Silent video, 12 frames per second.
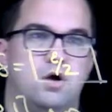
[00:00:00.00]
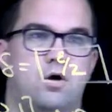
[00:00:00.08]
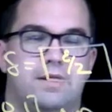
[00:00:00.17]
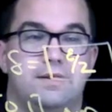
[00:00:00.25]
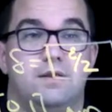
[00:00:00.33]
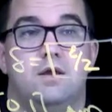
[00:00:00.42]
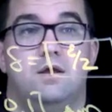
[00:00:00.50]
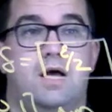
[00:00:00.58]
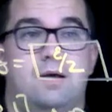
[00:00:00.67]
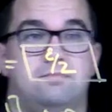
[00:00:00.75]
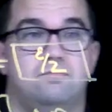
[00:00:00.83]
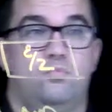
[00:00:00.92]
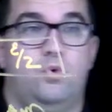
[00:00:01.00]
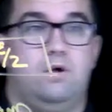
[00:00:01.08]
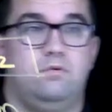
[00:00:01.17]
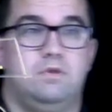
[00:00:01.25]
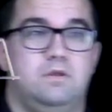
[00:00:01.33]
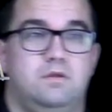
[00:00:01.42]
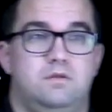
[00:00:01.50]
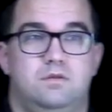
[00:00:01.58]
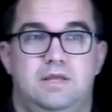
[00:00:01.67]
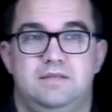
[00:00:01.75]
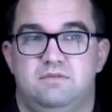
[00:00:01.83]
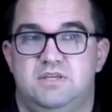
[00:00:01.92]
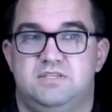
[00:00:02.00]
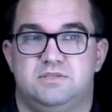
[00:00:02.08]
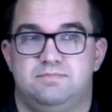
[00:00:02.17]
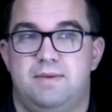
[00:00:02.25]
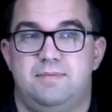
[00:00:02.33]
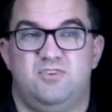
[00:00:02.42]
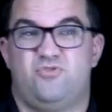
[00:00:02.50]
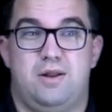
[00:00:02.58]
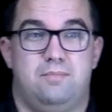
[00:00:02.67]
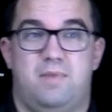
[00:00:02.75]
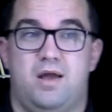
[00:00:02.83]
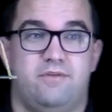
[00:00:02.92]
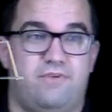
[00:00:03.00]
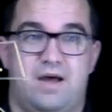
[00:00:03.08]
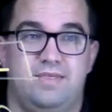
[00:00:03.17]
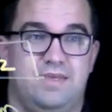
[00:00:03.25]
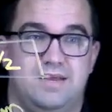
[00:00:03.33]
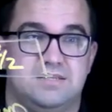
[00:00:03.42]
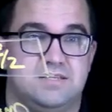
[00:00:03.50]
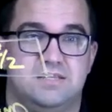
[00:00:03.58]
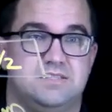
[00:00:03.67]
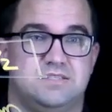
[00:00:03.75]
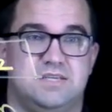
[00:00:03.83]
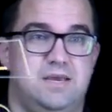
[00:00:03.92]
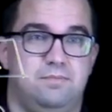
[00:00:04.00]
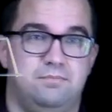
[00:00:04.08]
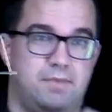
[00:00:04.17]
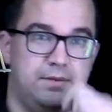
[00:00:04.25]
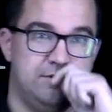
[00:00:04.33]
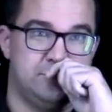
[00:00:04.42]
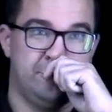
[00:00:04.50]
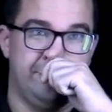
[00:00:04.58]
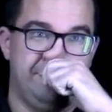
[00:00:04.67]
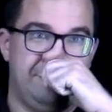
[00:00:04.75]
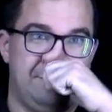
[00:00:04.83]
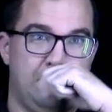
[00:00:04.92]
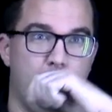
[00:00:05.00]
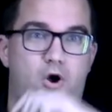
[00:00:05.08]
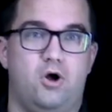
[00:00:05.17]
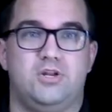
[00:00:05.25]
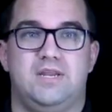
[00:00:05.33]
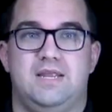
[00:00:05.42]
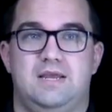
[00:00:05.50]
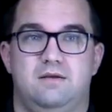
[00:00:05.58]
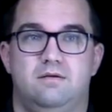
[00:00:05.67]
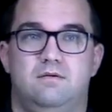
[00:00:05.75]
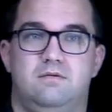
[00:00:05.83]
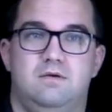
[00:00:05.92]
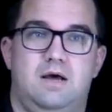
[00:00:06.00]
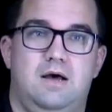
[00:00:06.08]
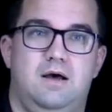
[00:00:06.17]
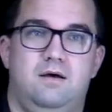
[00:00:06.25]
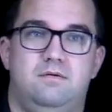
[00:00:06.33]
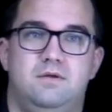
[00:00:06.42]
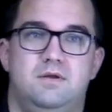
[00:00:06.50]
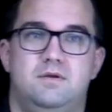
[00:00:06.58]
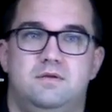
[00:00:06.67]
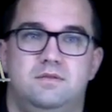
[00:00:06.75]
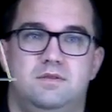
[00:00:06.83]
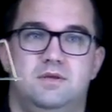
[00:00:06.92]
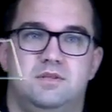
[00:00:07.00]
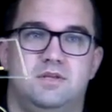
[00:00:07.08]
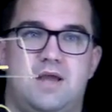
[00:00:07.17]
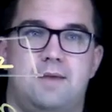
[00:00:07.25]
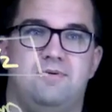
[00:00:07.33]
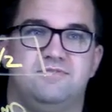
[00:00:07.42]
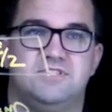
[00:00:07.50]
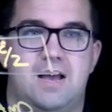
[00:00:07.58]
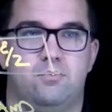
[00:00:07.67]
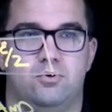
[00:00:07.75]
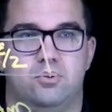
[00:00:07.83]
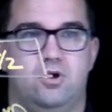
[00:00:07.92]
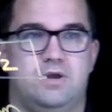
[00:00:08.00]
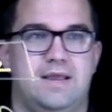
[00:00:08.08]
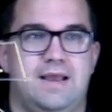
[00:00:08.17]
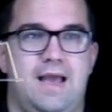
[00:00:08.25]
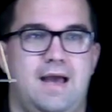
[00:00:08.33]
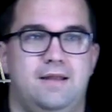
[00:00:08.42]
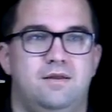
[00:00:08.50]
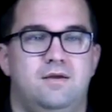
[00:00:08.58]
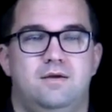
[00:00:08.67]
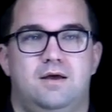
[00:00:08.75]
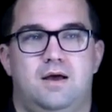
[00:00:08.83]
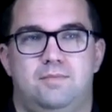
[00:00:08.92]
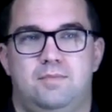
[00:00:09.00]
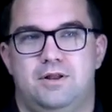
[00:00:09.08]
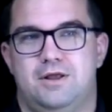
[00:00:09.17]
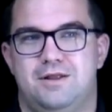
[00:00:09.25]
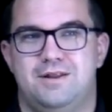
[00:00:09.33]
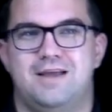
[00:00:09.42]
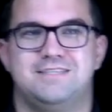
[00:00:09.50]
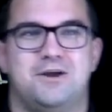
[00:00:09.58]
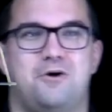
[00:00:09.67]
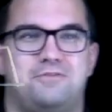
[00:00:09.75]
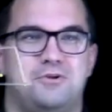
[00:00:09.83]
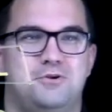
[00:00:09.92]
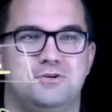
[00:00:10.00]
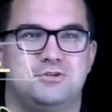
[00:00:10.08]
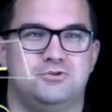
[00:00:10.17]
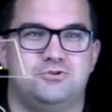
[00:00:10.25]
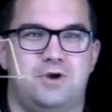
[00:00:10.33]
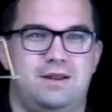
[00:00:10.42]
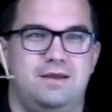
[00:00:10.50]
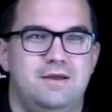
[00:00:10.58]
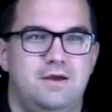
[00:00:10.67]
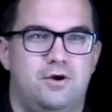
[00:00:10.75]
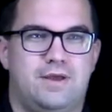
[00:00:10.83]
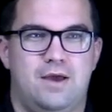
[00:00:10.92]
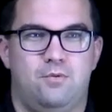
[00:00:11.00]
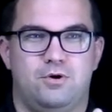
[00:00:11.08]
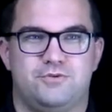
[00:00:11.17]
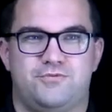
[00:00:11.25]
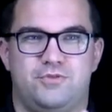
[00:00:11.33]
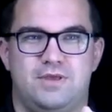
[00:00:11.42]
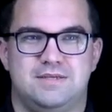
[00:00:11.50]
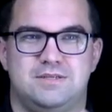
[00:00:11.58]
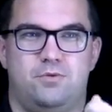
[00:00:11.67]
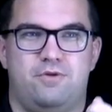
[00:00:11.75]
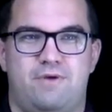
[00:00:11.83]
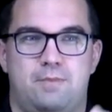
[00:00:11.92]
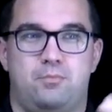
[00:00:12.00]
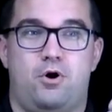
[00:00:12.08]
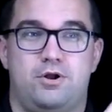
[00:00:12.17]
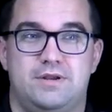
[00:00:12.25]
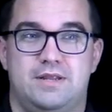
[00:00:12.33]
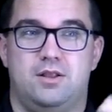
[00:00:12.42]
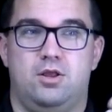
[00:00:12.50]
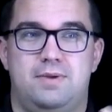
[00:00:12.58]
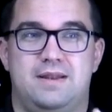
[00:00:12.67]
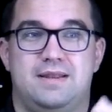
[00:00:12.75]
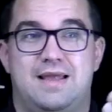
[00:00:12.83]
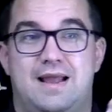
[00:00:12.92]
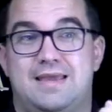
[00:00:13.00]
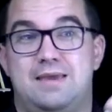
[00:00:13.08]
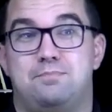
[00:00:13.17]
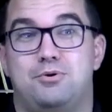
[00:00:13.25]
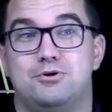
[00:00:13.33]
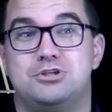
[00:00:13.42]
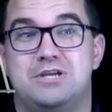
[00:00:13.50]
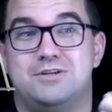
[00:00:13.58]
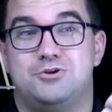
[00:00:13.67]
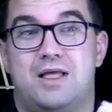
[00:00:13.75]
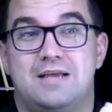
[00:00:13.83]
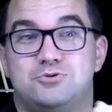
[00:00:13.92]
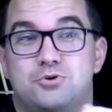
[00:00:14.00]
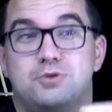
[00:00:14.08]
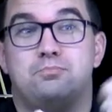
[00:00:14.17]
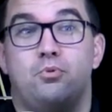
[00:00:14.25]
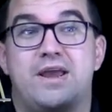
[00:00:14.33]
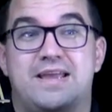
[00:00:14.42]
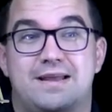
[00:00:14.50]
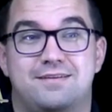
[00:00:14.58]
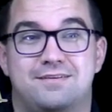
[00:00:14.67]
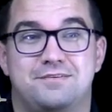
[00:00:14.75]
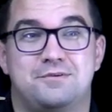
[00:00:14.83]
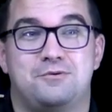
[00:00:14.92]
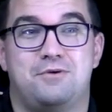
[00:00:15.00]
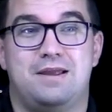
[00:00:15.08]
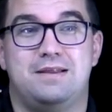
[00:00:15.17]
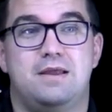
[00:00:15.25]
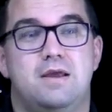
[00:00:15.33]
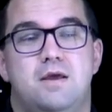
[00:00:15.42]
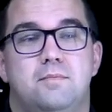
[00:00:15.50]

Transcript: All right. Well, let's maybe try to modify this. Let's keep maybe sort of broadening the type of set we're looking at. A nice thing often to do is just try to, okay, it works for this. Now, what if I broaden it a little bit? And can I keep pushing it until I sort of break it, right?